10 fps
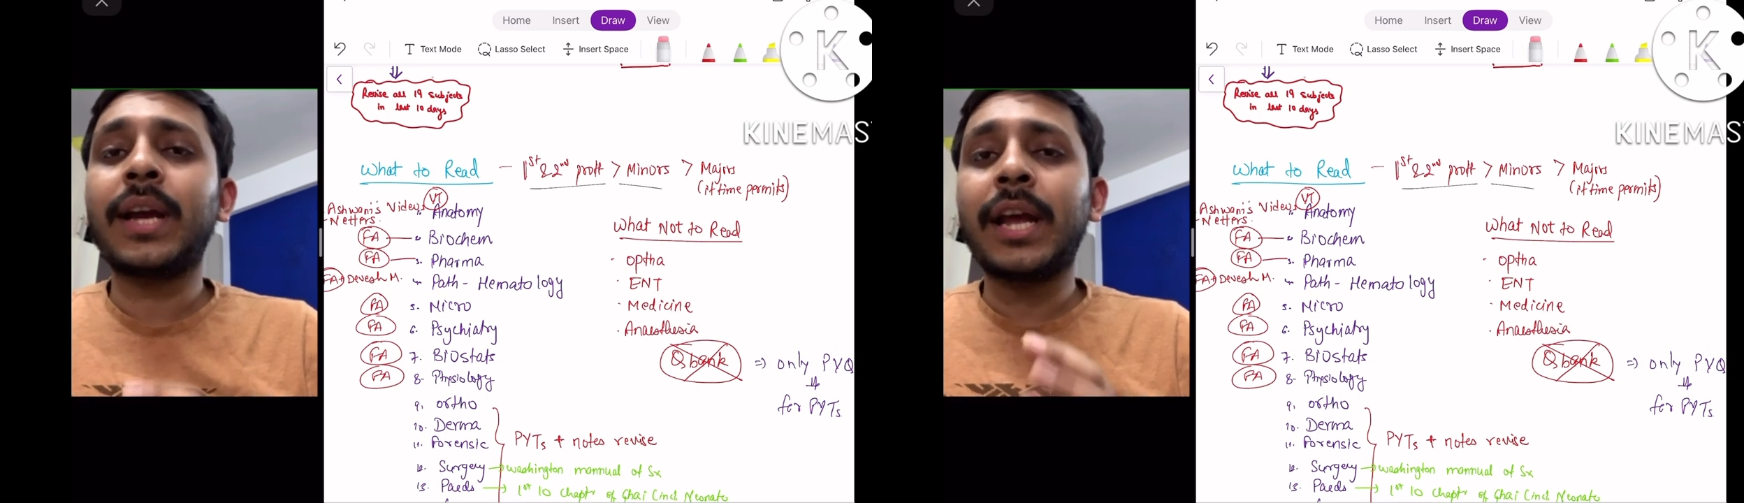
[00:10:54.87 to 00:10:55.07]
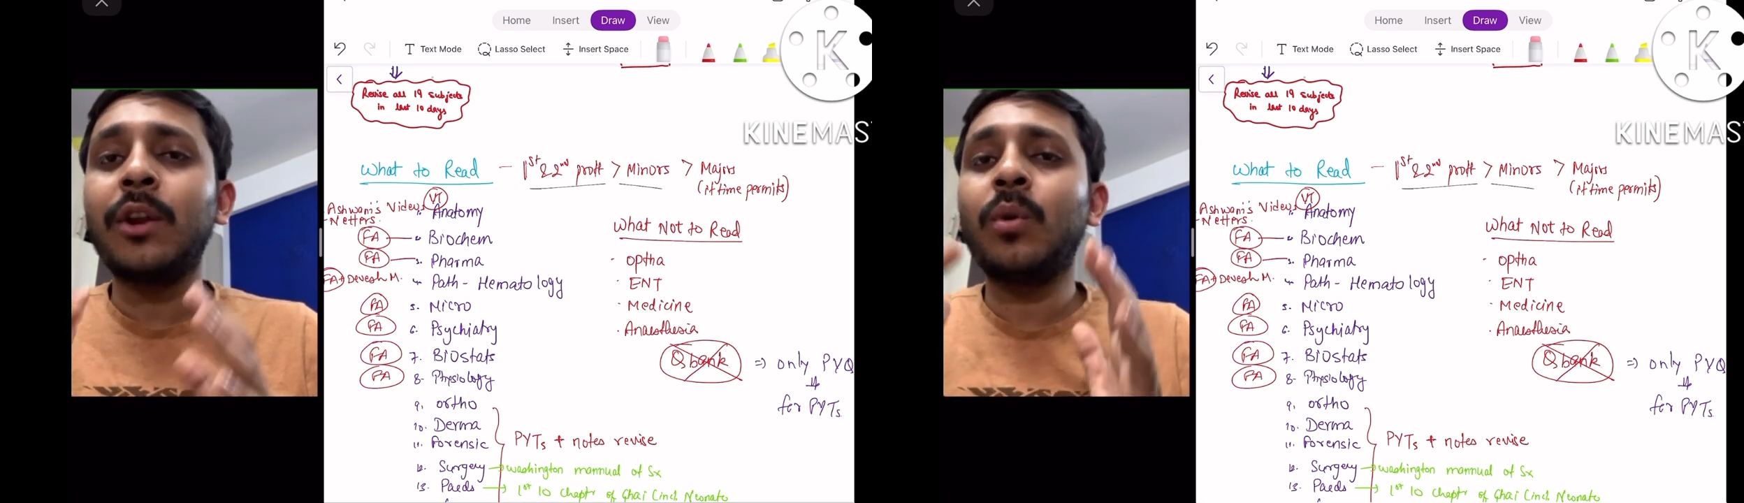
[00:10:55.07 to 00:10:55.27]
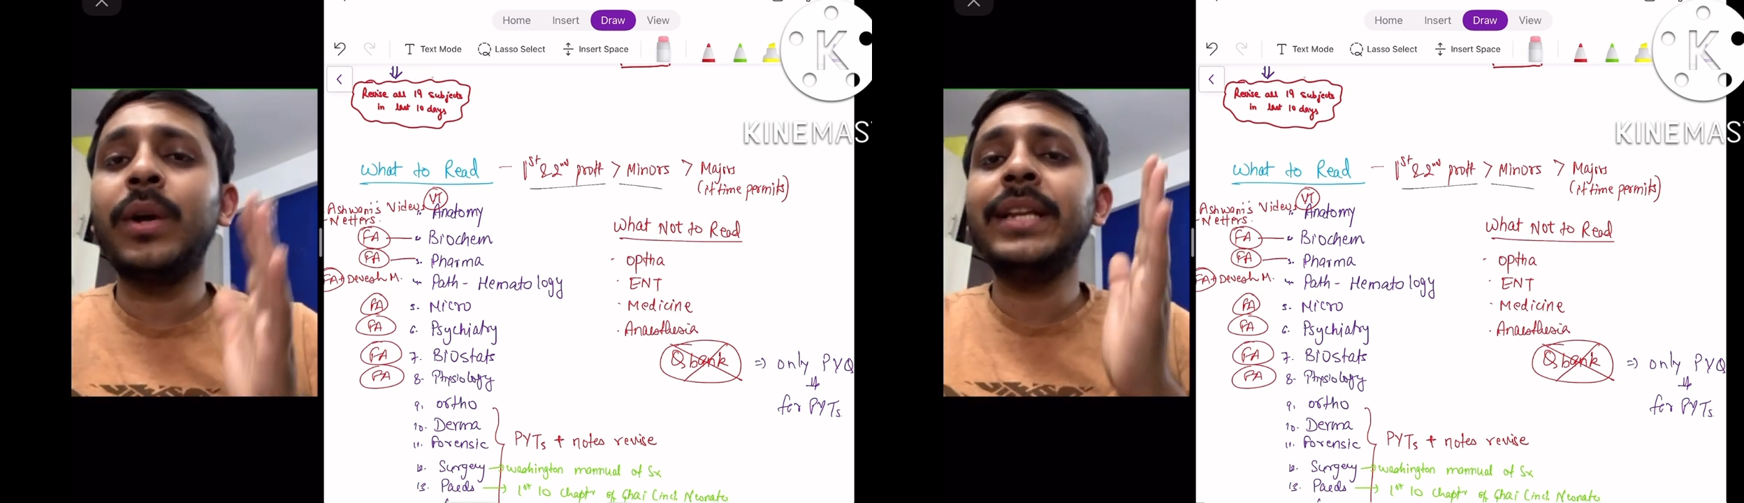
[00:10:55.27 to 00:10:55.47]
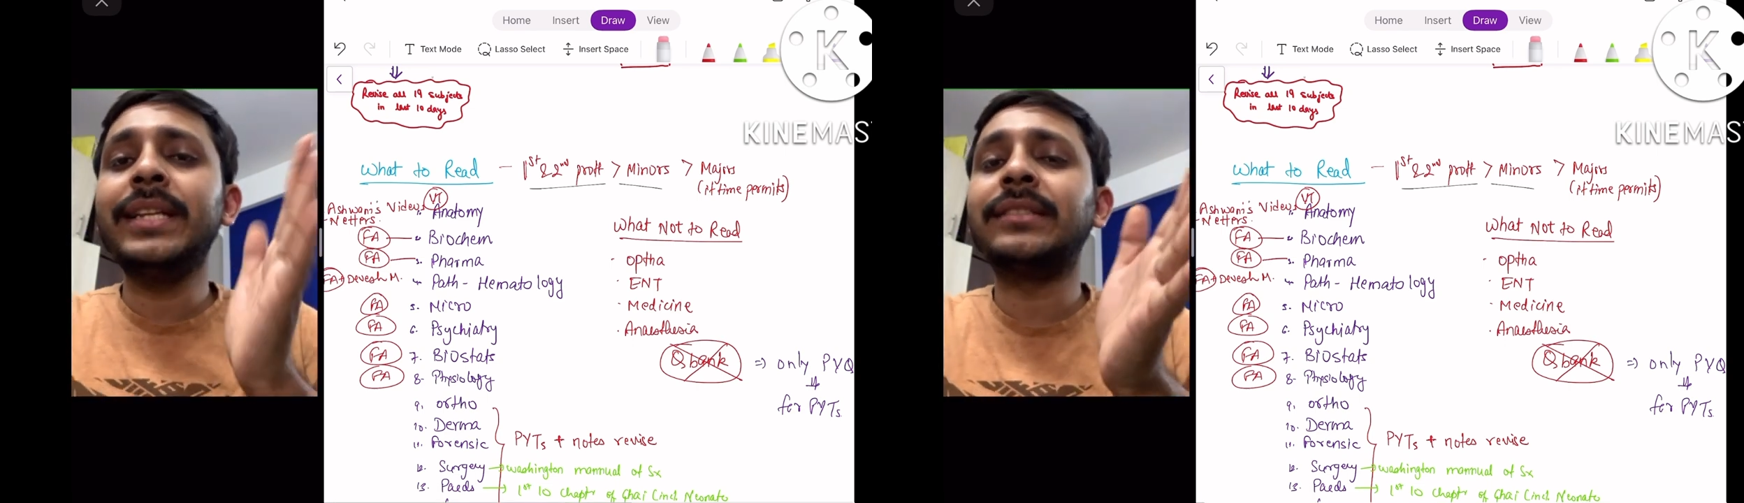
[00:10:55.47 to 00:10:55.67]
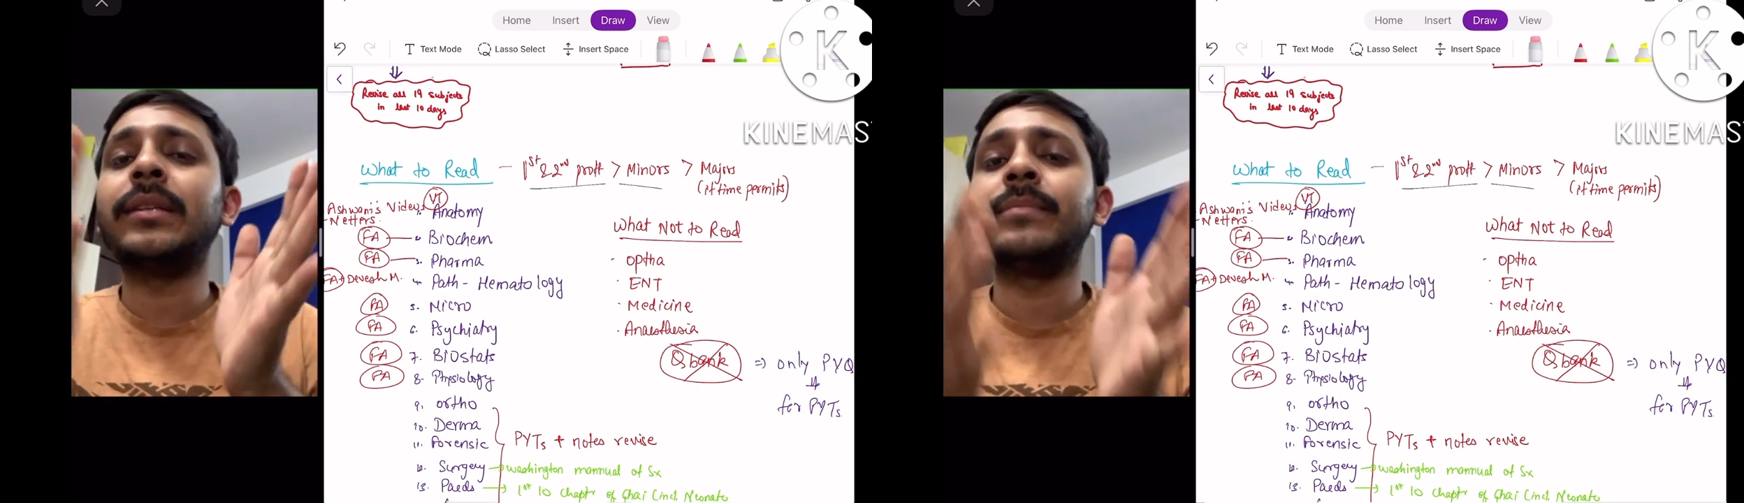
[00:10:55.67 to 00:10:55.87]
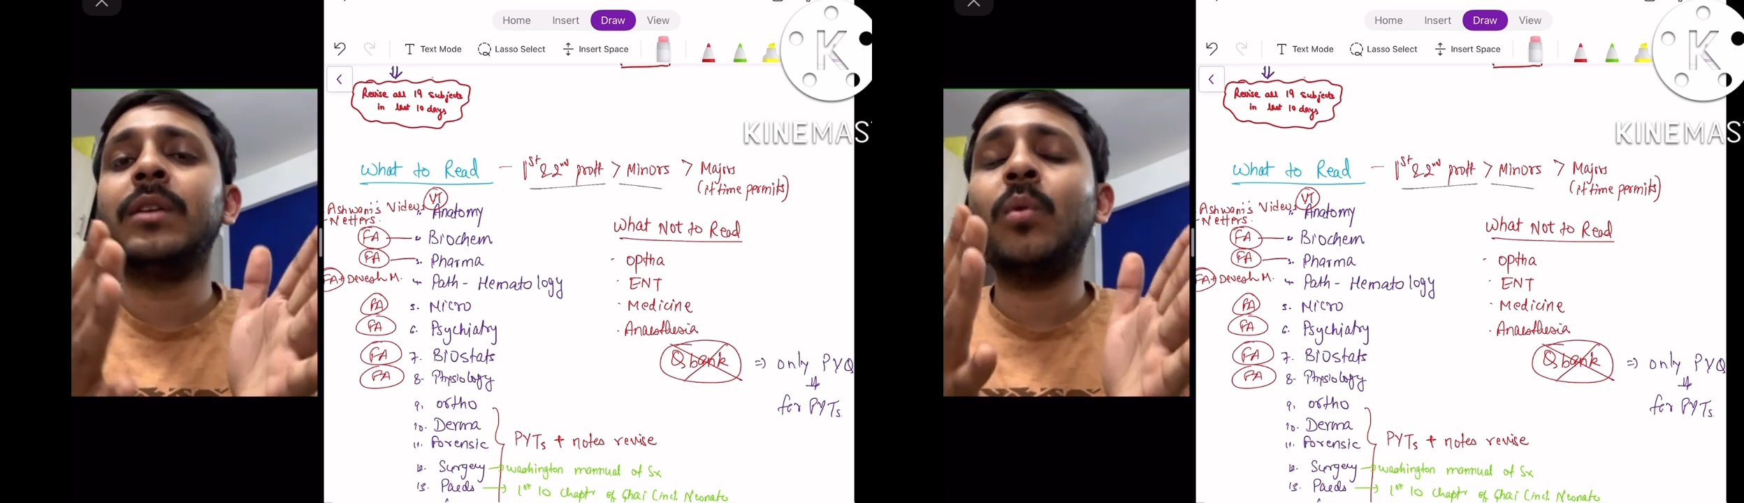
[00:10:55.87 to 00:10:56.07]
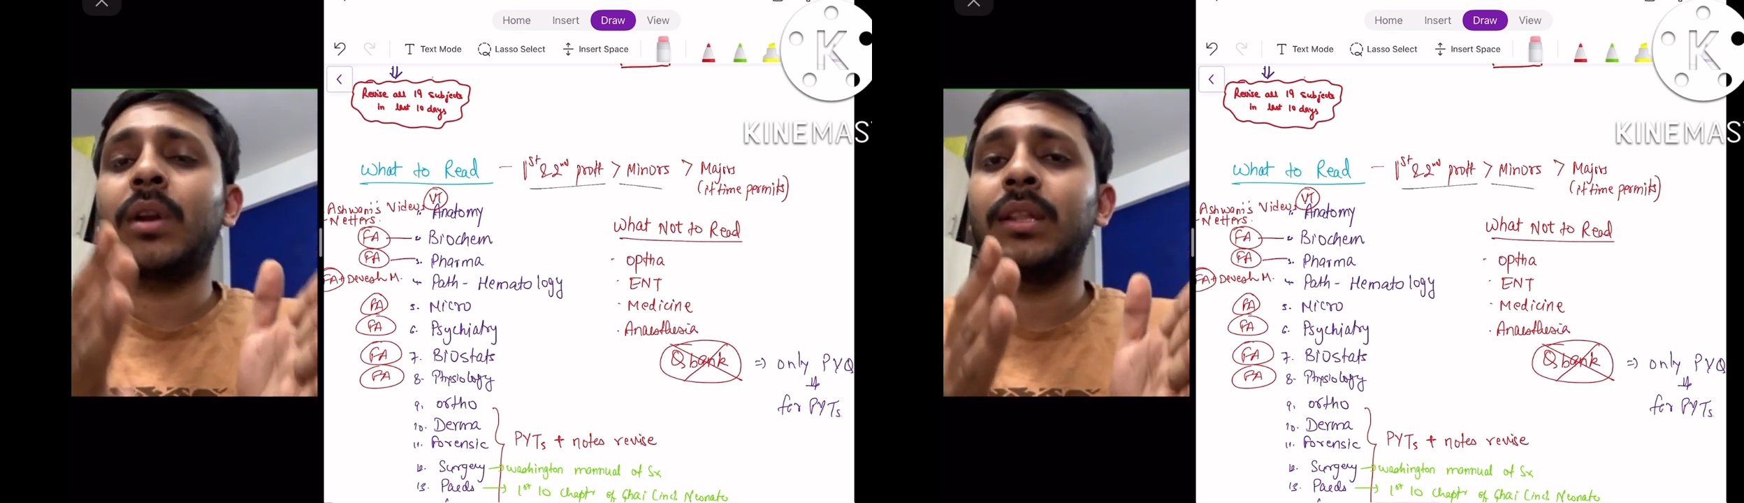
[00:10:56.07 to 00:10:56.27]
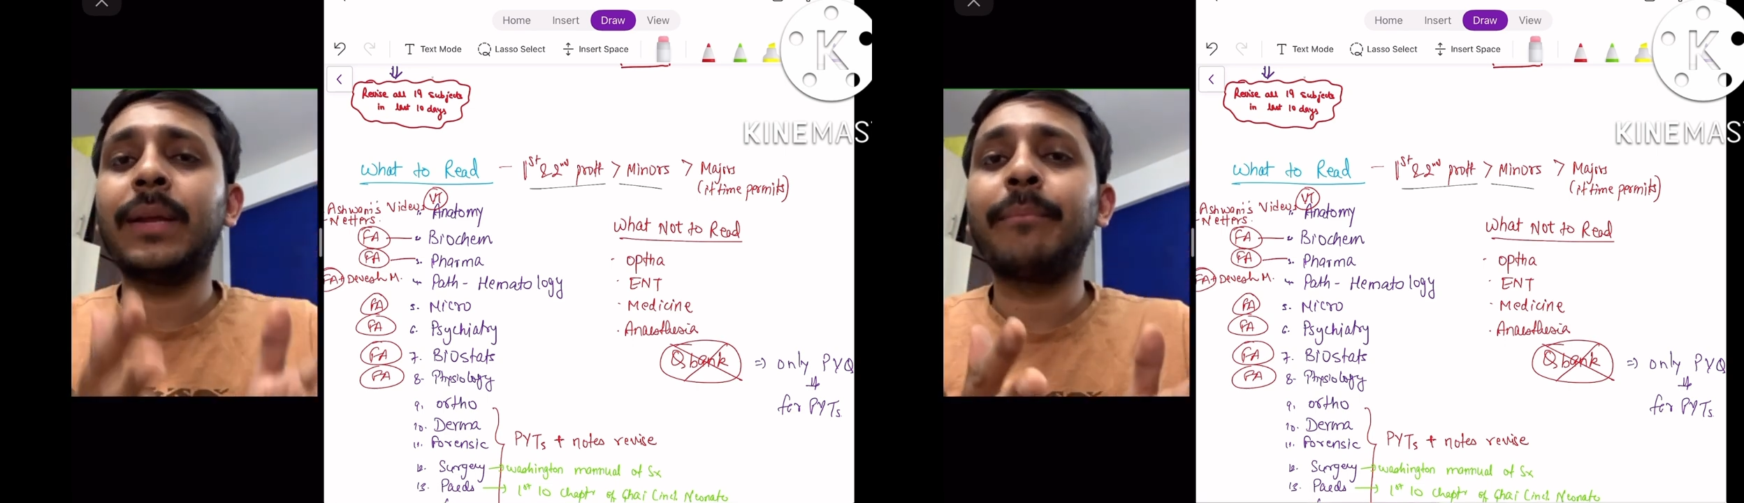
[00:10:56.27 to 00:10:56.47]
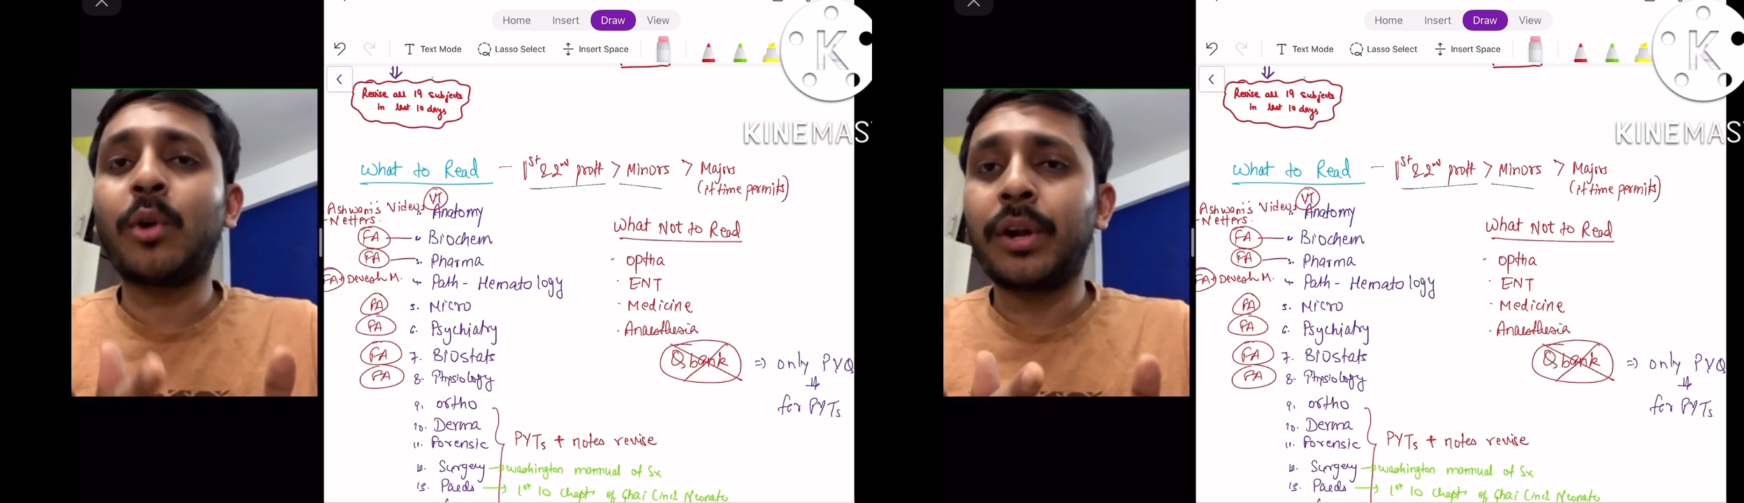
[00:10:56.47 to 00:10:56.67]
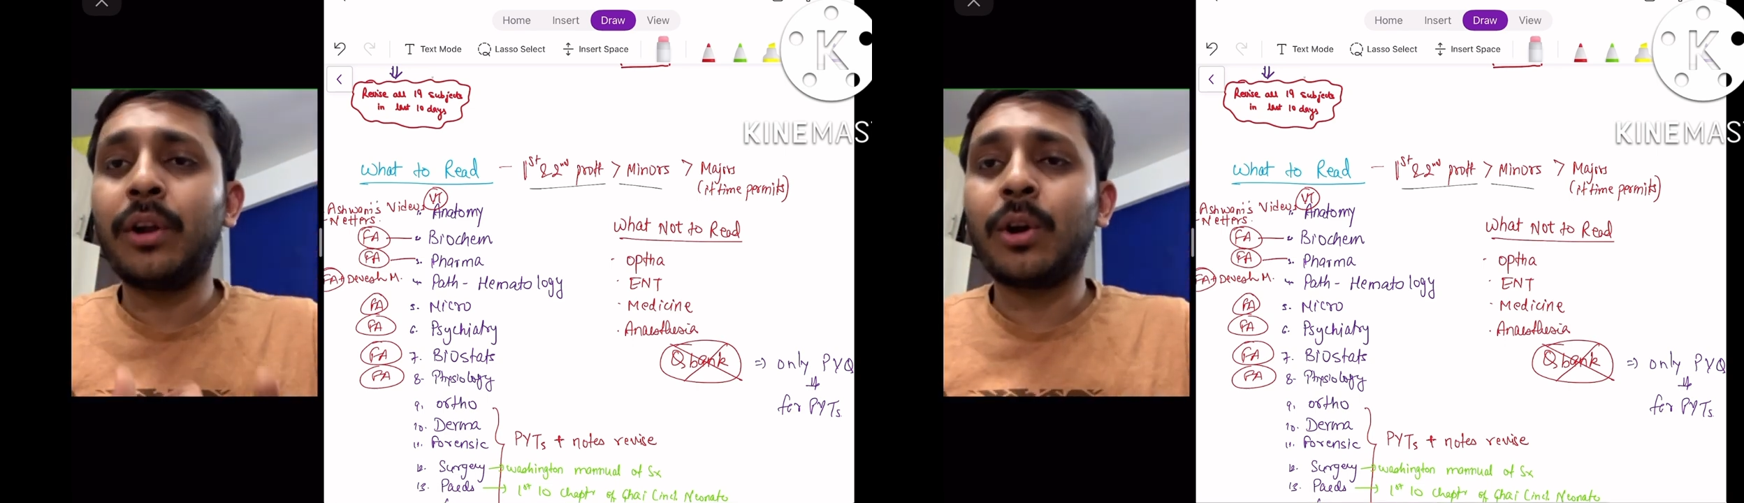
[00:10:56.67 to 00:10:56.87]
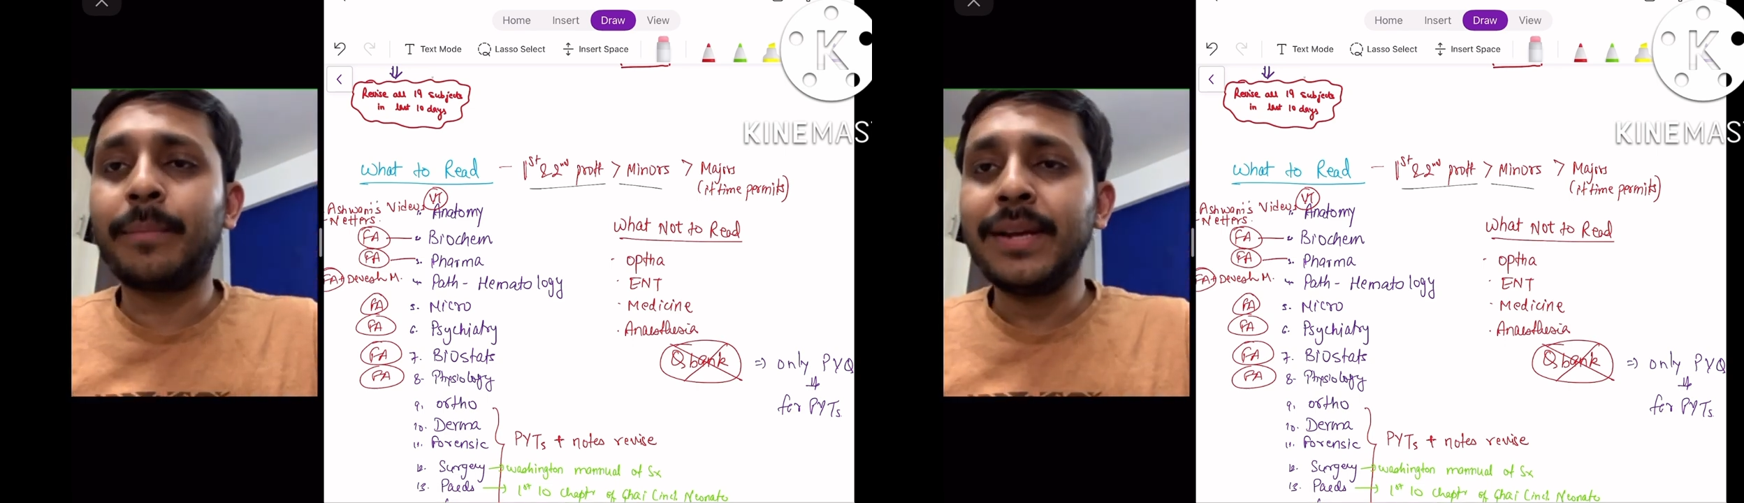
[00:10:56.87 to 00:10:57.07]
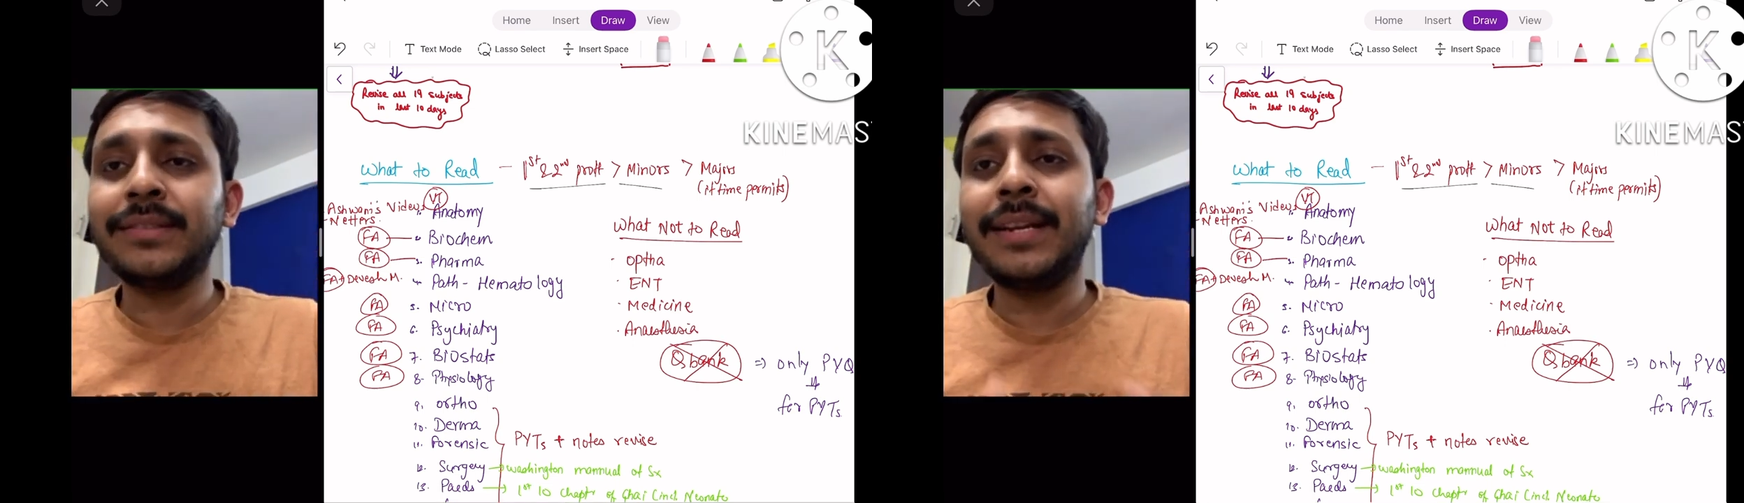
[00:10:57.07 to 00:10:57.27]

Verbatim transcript: I know in each subject what are the important topics,